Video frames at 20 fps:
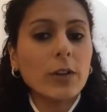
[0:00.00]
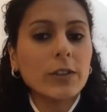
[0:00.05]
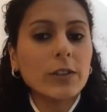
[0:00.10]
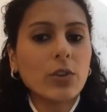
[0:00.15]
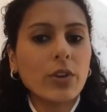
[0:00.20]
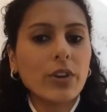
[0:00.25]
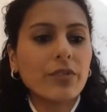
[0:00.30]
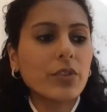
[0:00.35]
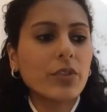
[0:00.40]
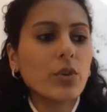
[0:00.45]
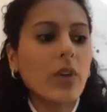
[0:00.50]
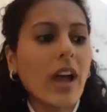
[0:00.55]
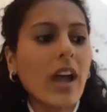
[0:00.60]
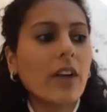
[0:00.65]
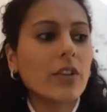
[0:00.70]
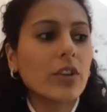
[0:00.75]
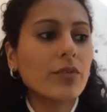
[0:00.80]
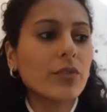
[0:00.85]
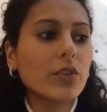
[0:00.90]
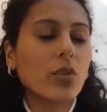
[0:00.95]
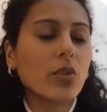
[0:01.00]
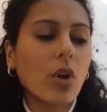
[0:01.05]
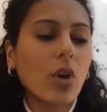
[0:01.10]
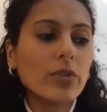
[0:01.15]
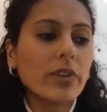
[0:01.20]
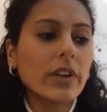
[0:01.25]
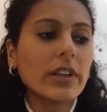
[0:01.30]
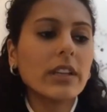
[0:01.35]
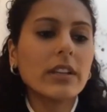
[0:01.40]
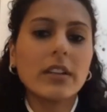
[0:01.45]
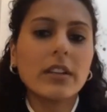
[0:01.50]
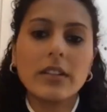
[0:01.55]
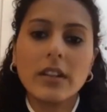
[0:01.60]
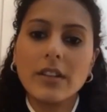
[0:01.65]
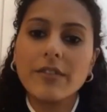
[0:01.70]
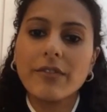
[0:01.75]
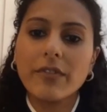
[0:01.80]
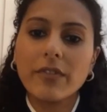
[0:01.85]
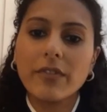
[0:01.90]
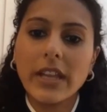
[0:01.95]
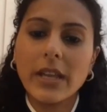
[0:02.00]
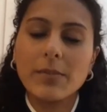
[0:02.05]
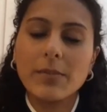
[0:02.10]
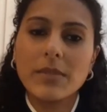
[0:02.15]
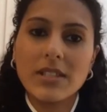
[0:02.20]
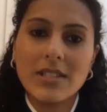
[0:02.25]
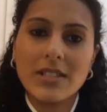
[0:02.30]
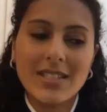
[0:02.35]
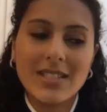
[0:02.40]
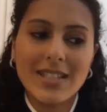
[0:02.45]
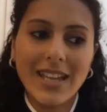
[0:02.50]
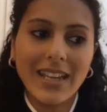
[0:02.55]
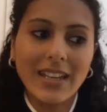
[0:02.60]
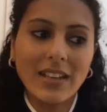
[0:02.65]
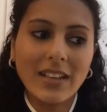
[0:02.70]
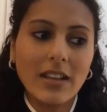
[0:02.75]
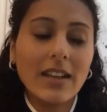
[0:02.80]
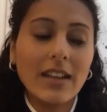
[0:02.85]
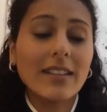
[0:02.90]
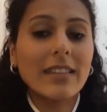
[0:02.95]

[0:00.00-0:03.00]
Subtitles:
Also, if you're already in an inflamed state,